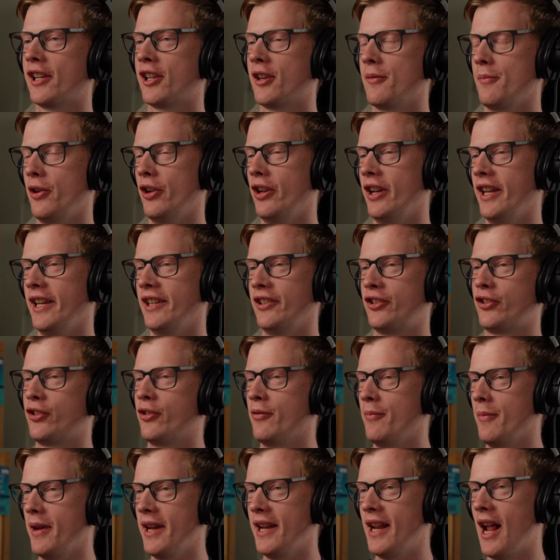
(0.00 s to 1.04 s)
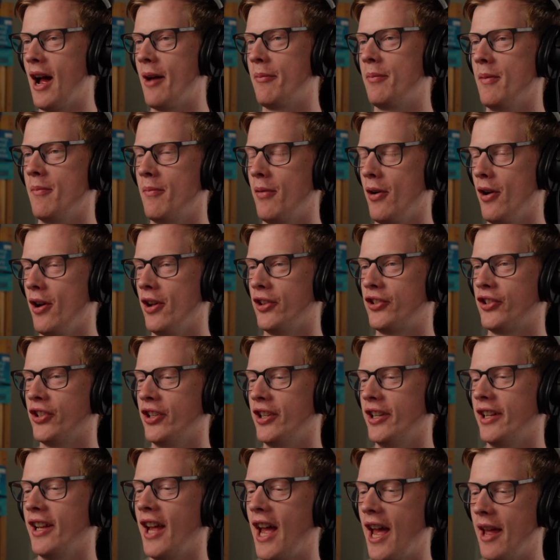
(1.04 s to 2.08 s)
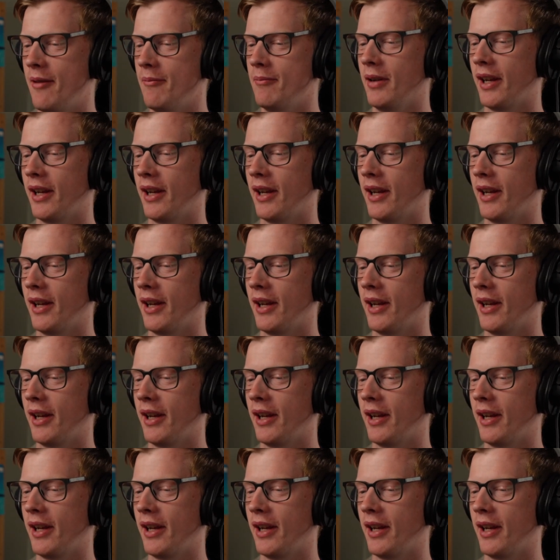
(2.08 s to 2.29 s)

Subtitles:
communities to meet up in person and